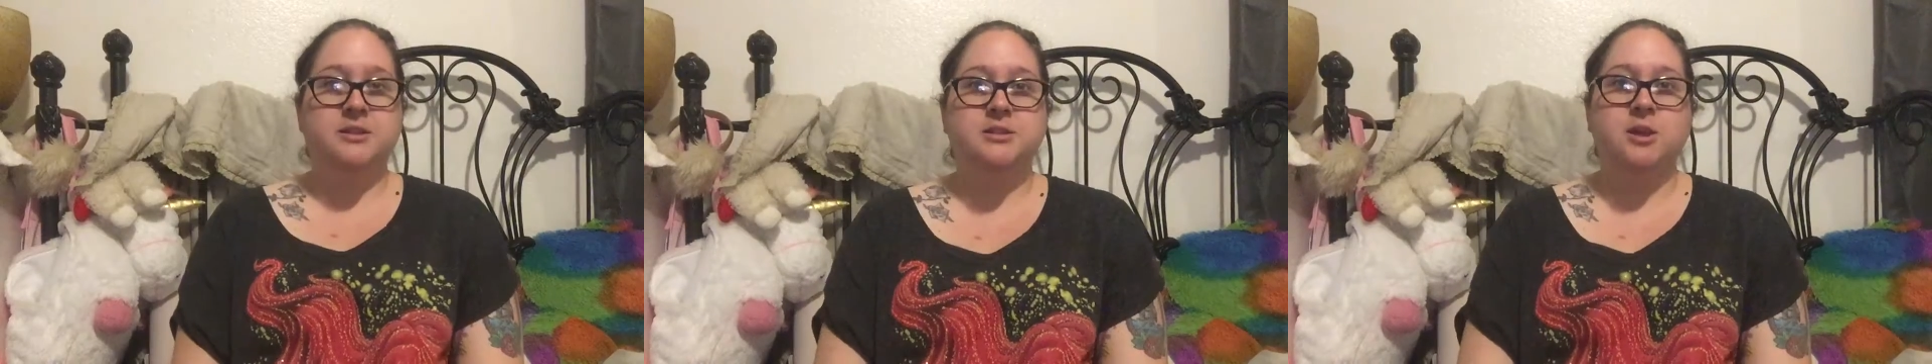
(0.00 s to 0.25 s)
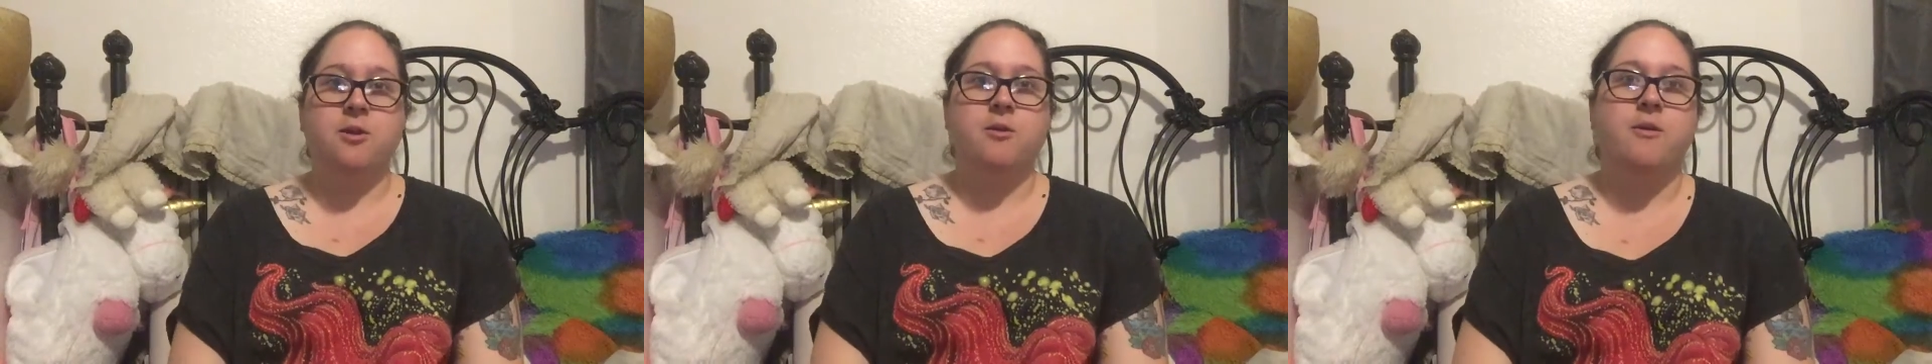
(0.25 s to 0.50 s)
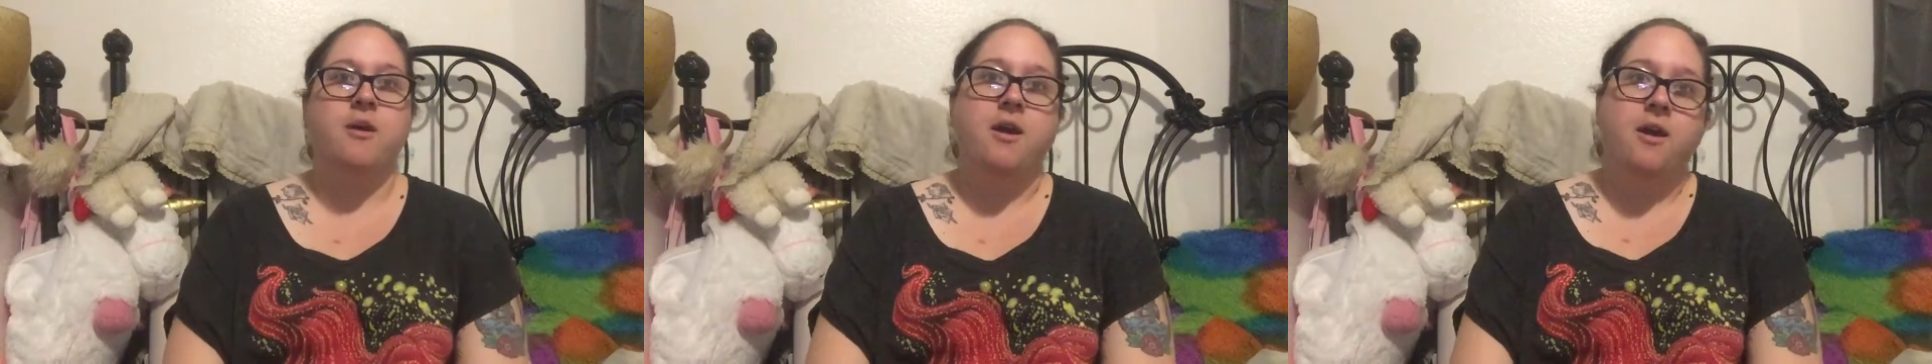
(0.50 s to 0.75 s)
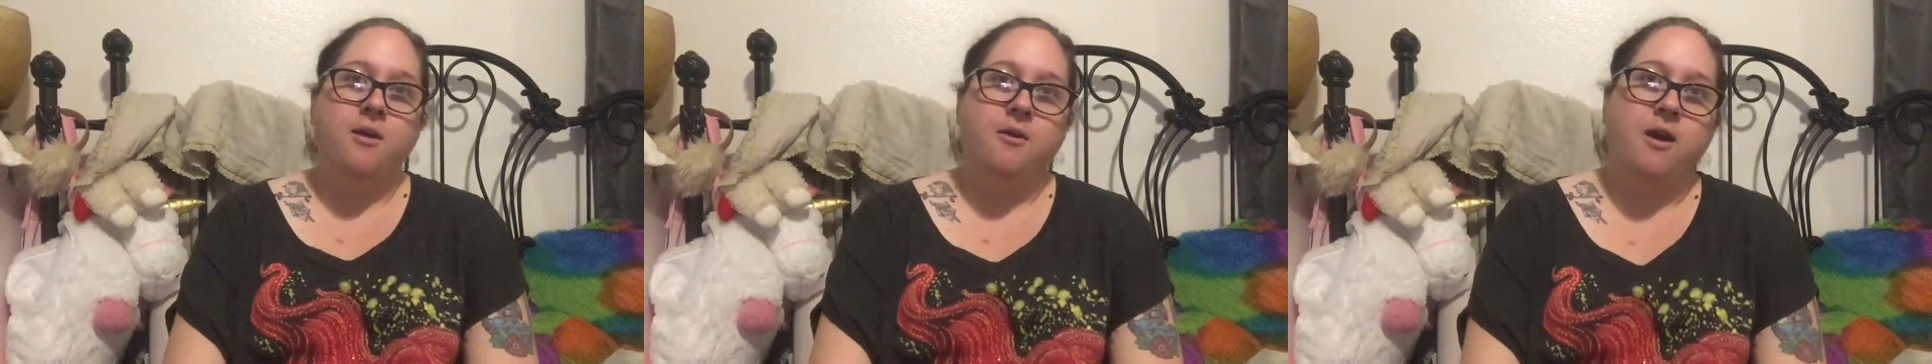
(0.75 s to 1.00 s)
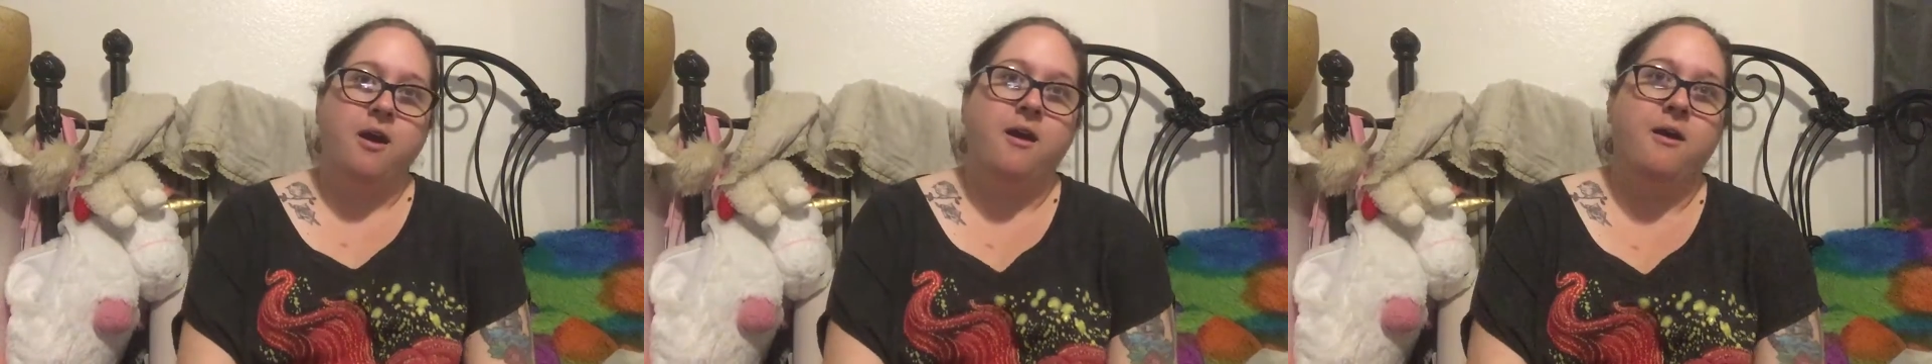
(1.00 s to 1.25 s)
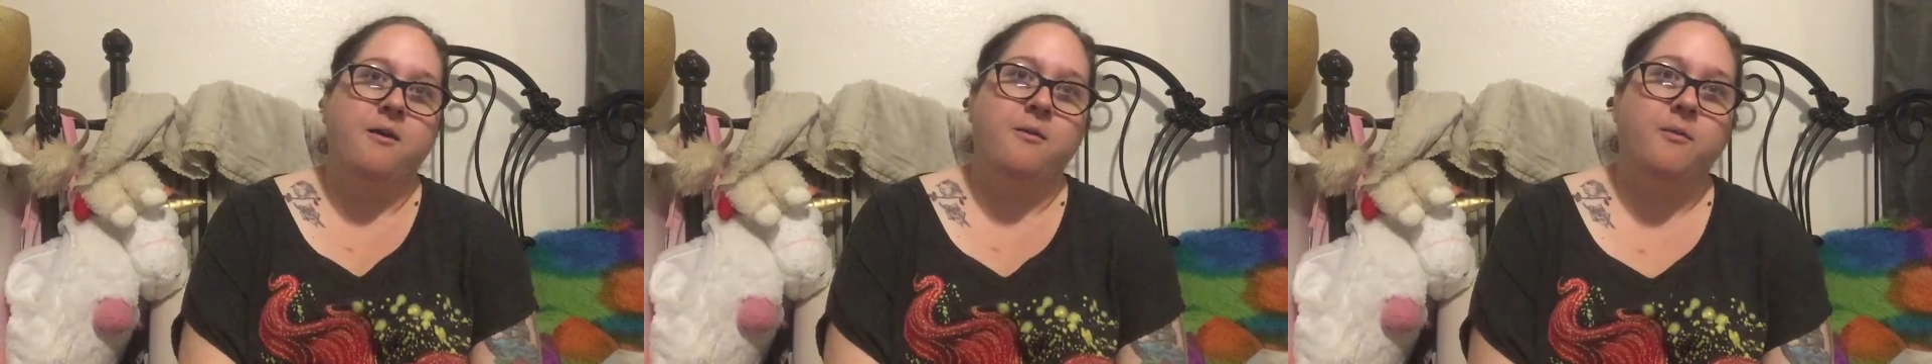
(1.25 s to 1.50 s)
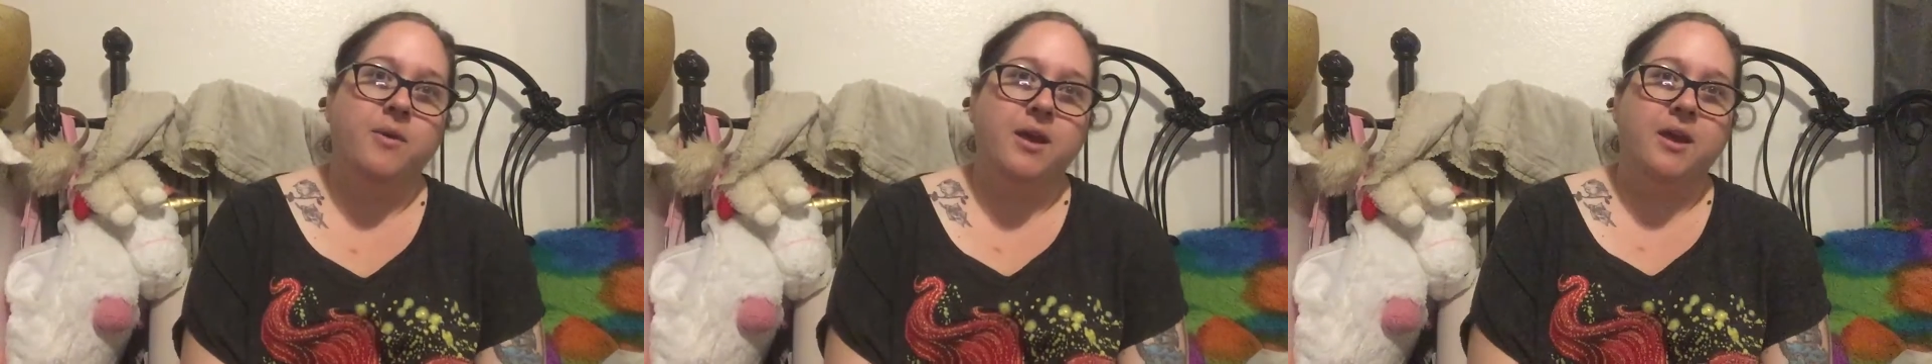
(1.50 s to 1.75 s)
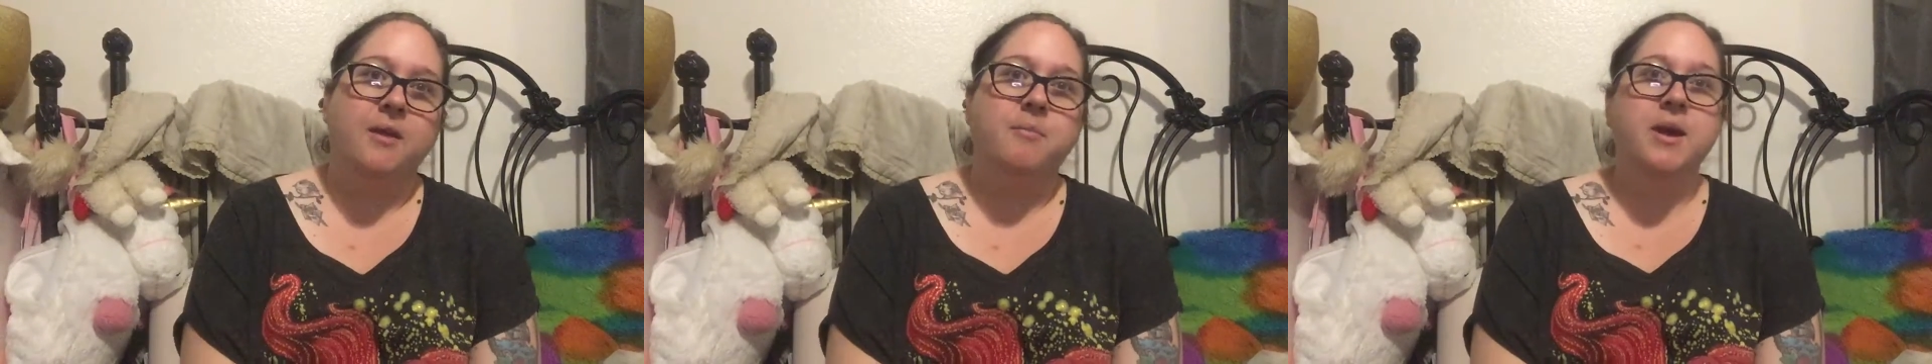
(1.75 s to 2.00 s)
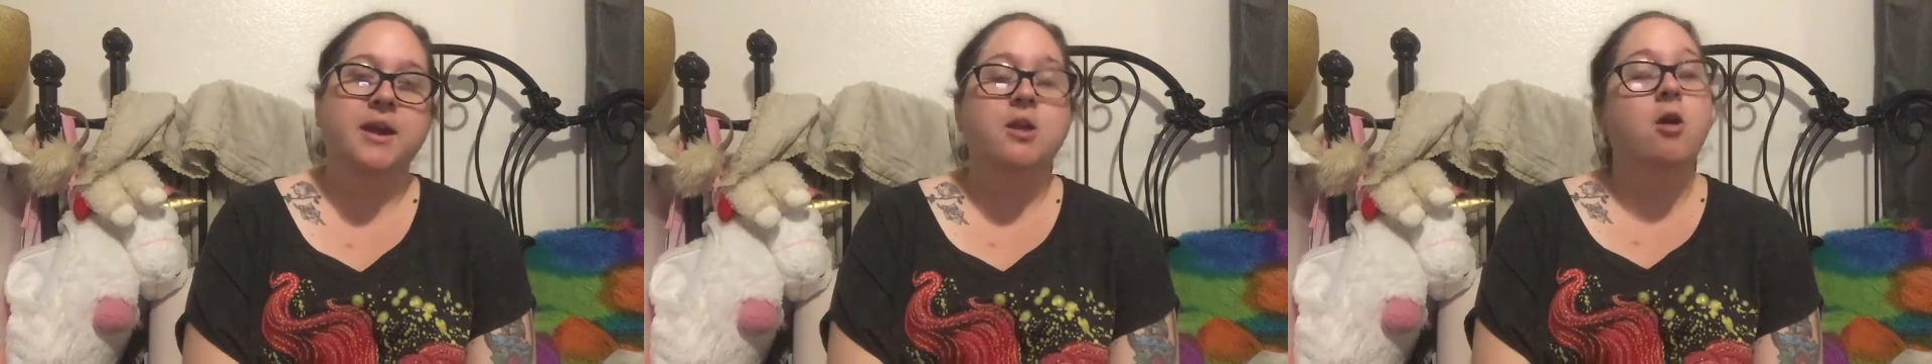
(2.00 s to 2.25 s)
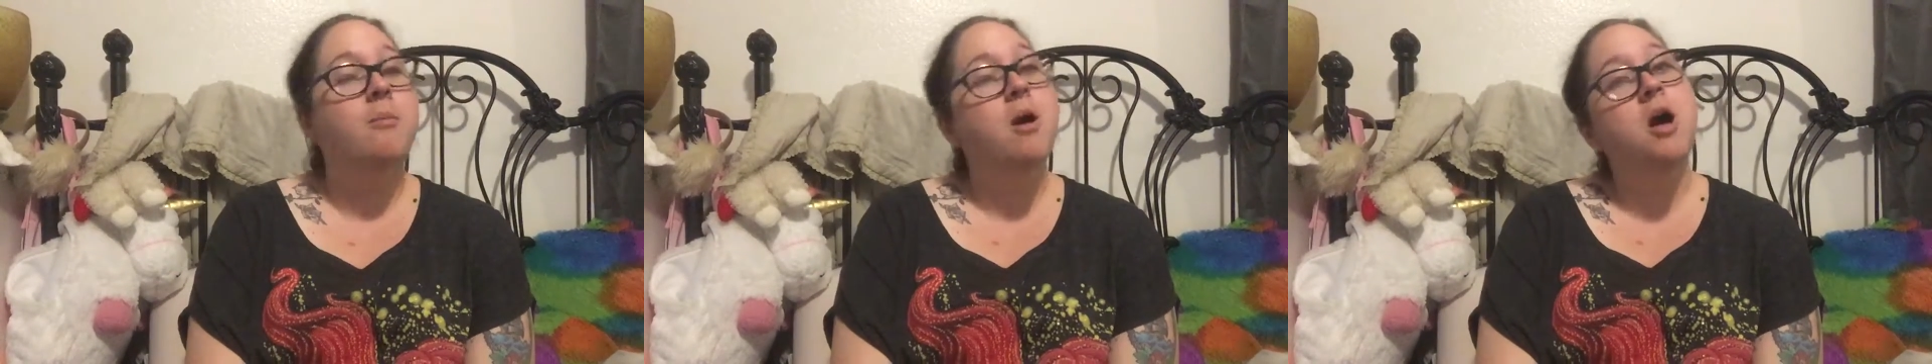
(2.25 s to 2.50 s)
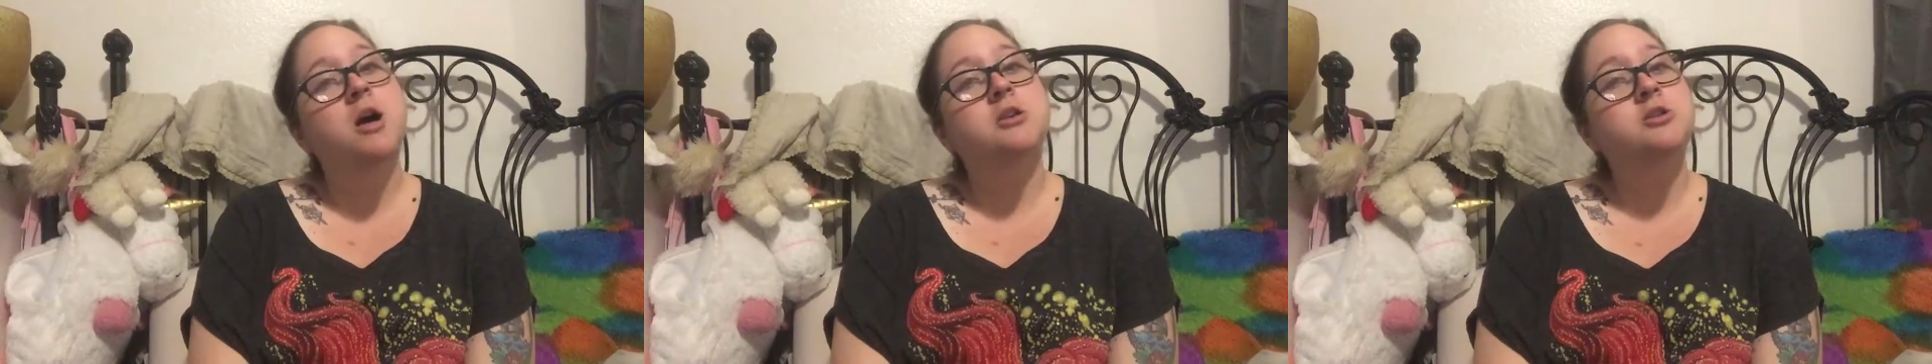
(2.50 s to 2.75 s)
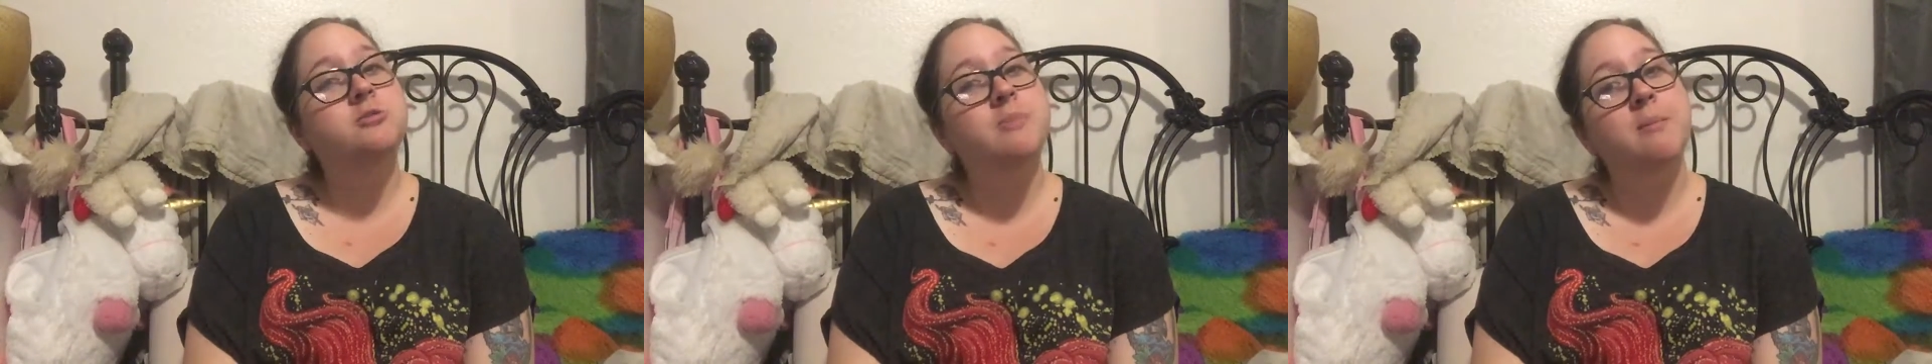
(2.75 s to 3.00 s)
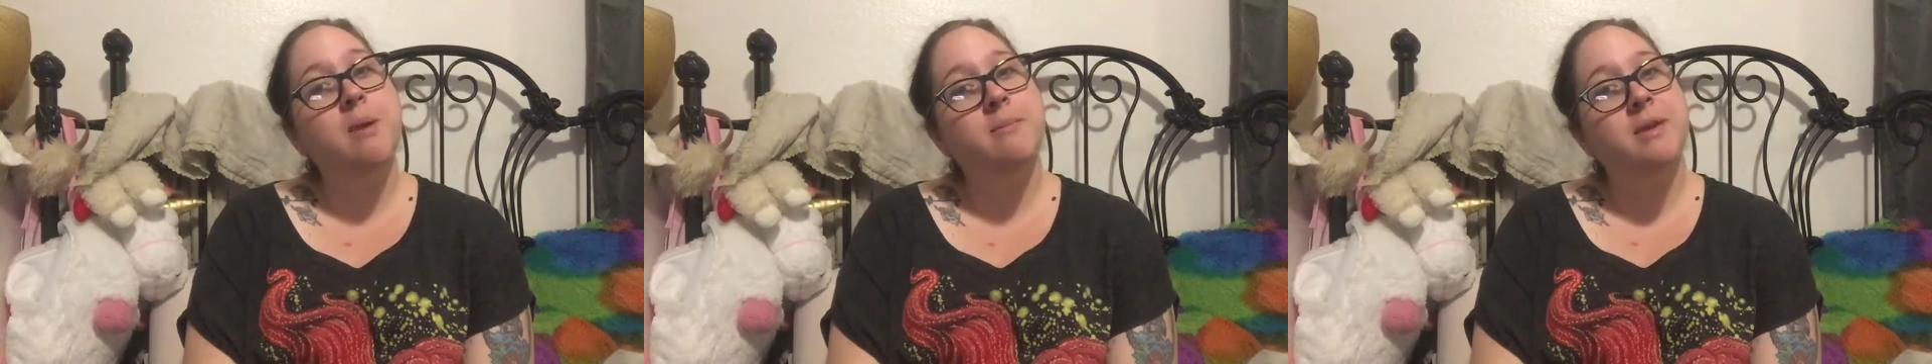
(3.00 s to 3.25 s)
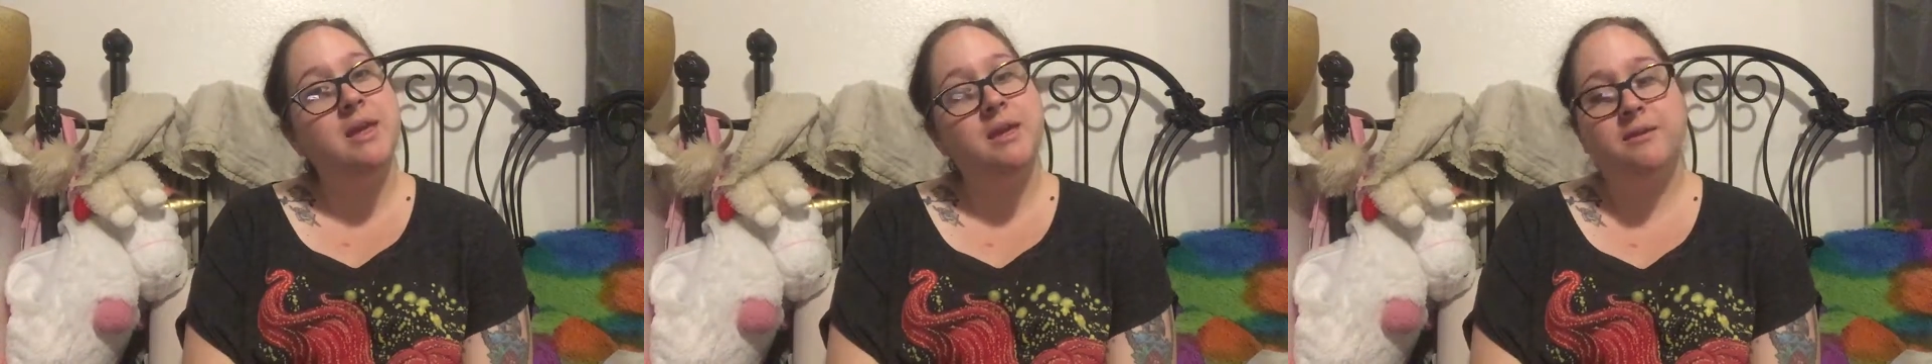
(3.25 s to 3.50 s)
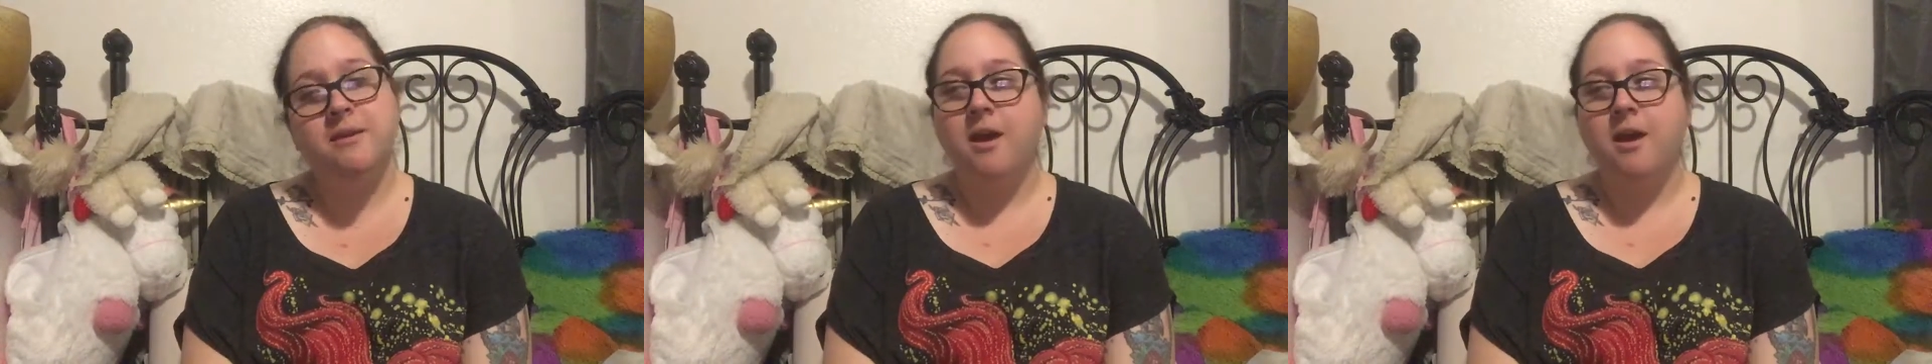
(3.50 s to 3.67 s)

so uh, we paid homage to my mommy.